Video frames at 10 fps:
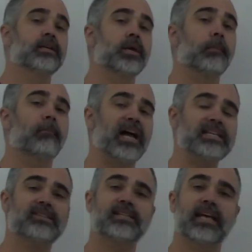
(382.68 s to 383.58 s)

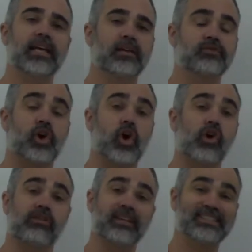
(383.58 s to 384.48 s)
Minus and negatives
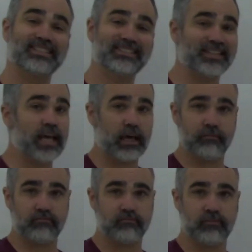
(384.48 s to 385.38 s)
are the
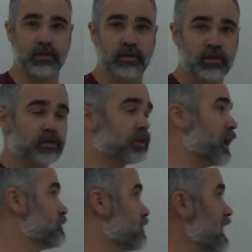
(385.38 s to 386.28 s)
same.
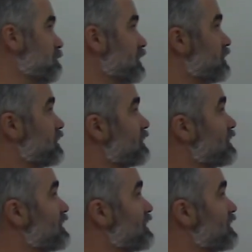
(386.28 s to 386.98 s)
Okay, so that means that this is